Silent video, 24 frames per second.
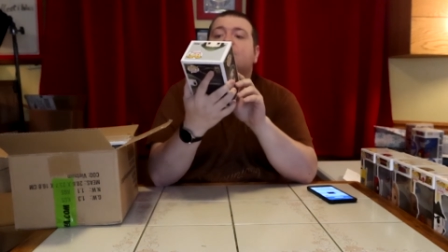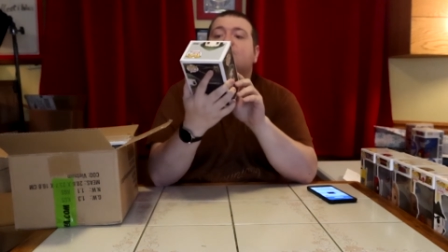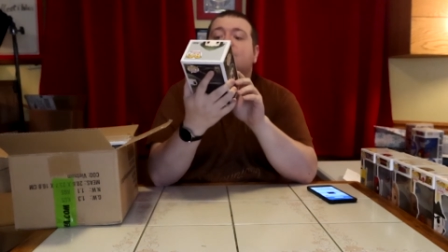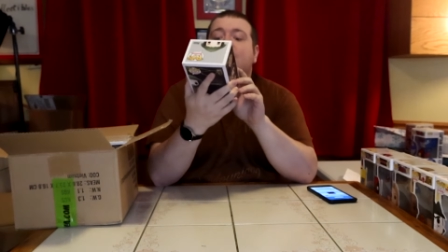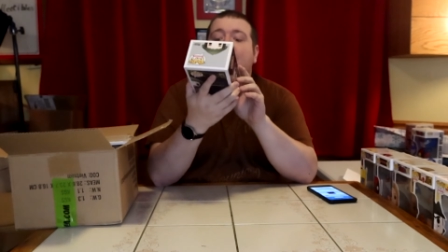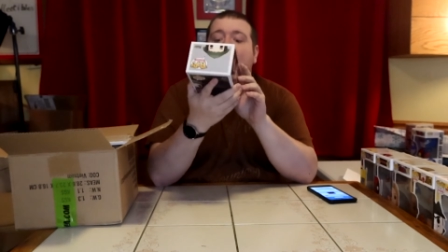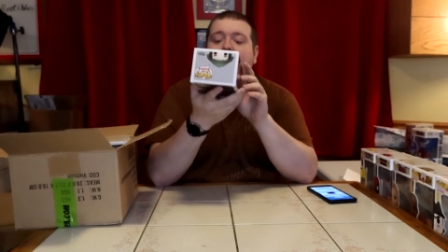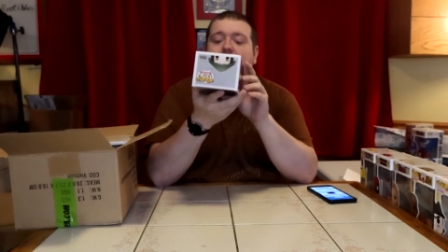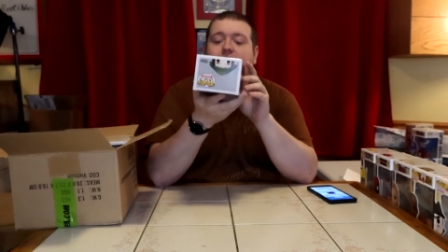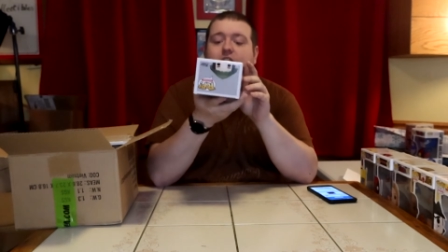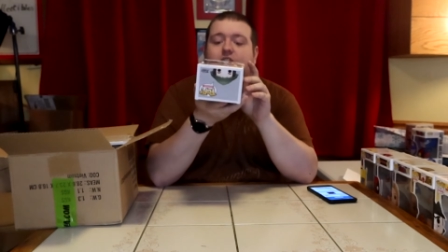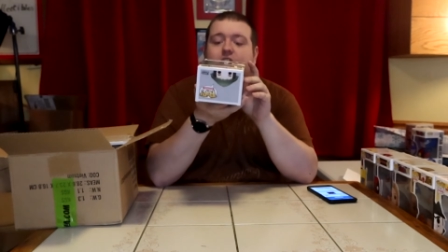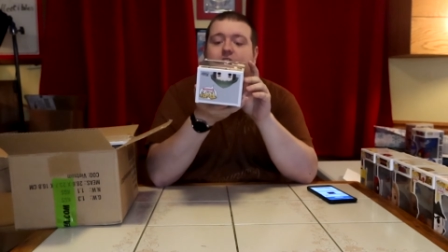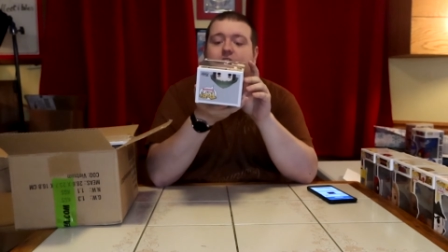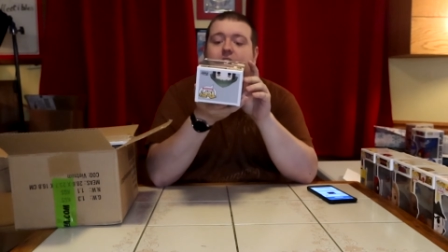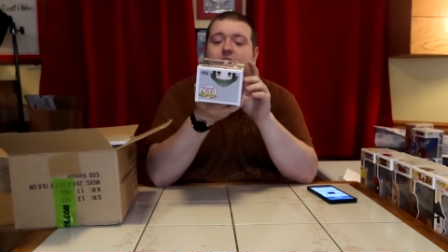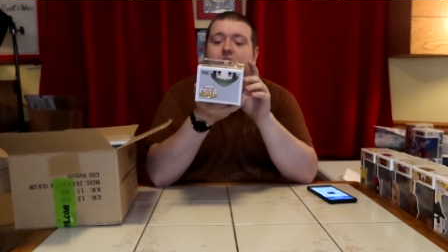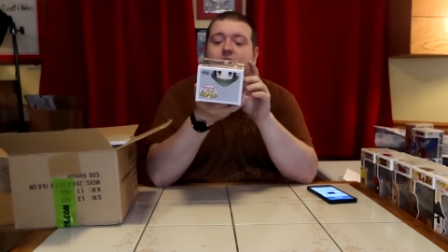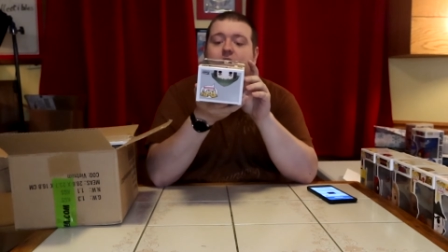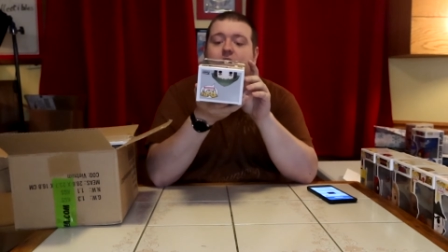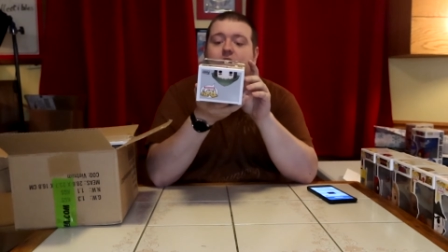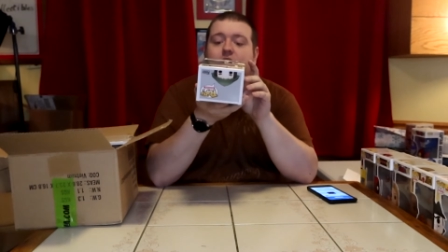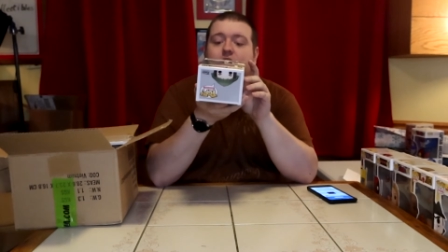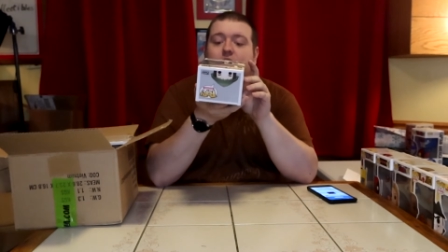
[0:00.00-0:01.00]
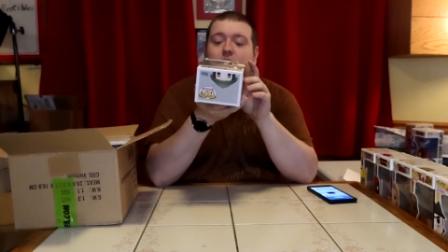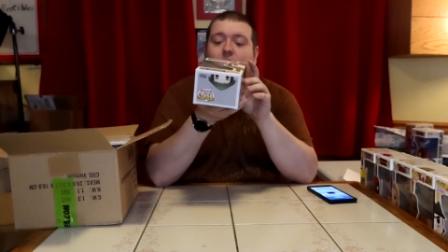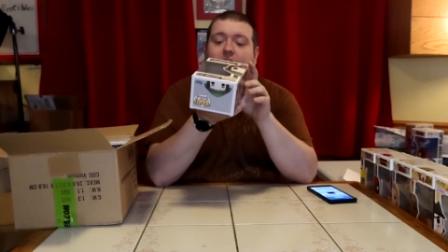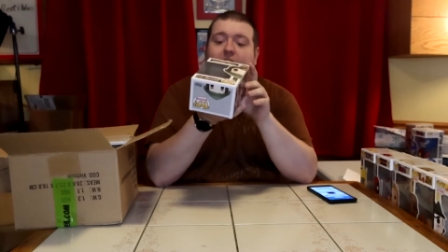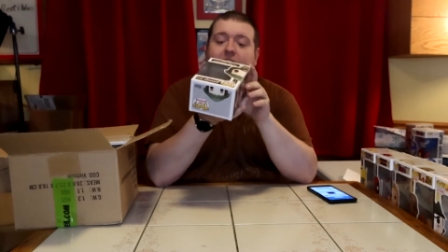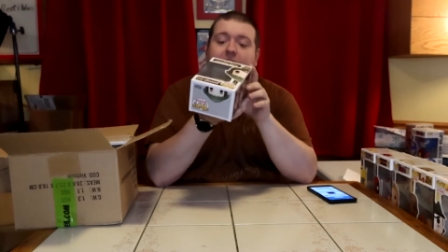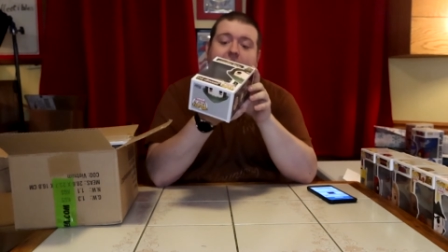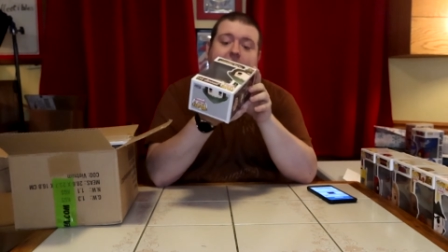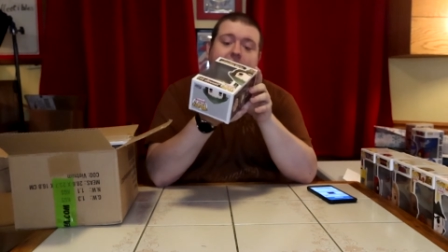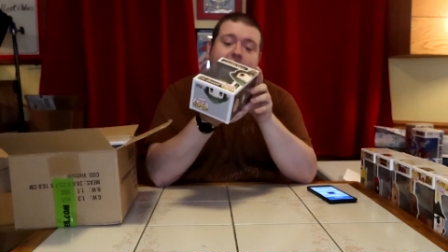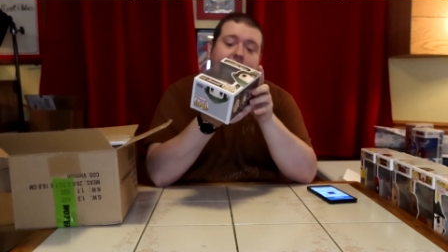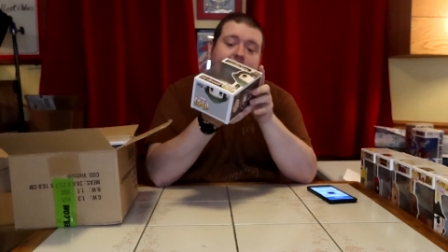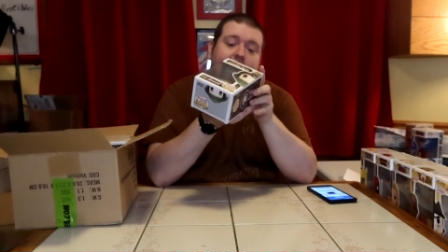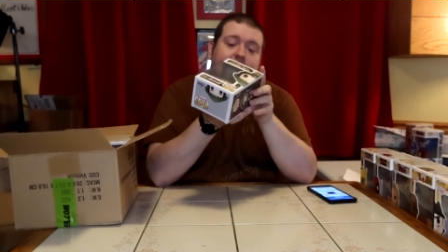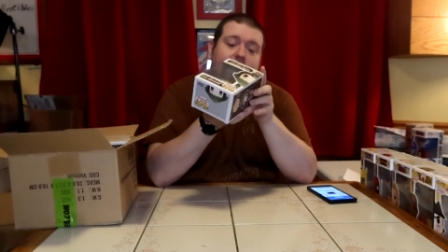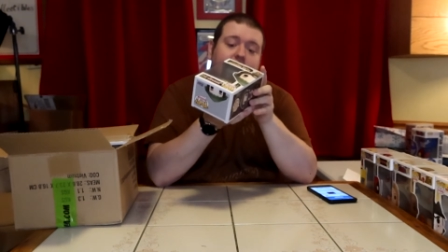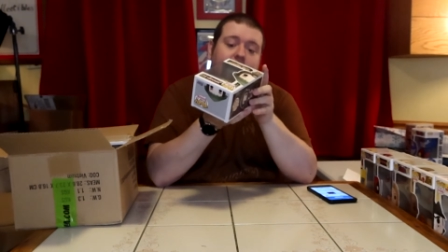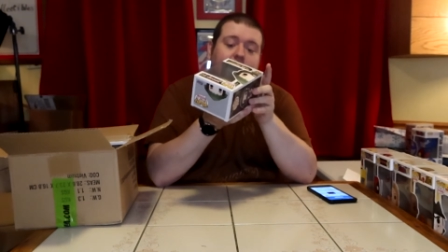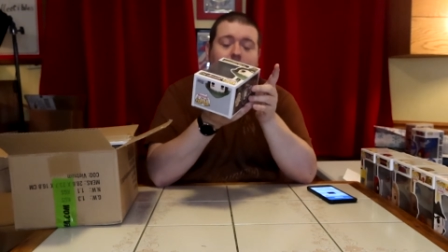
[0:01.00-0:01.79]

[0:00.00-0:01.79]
Jumanji, 2019.